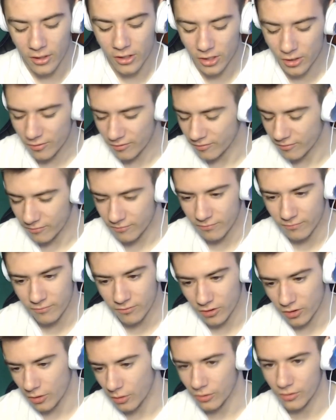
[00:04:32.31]
you
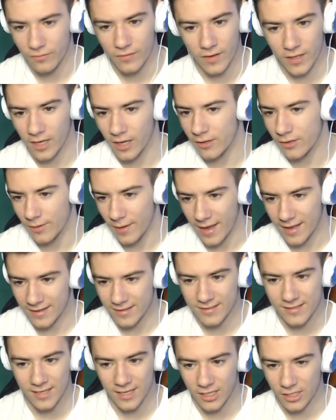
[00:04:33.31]
record a video, you
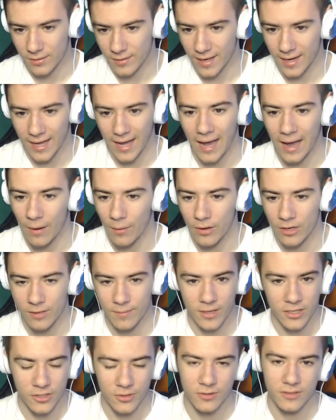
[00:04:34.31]
edit it, you get it out, and you
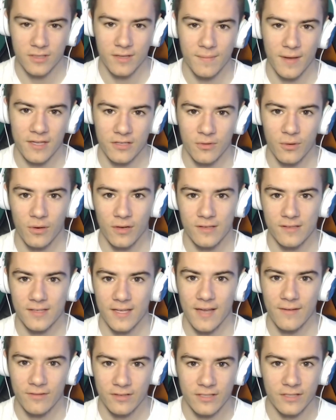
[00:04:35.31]
make sure it's the best
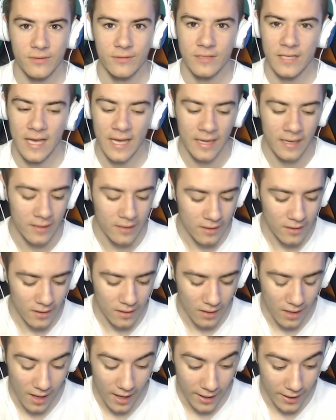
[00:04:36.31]
quality every single day.
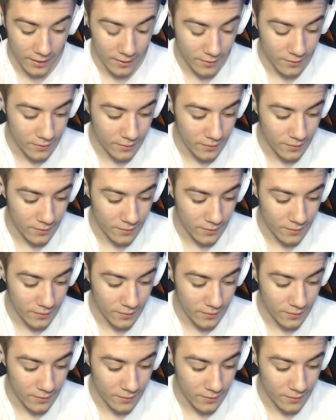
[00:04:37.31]
Like,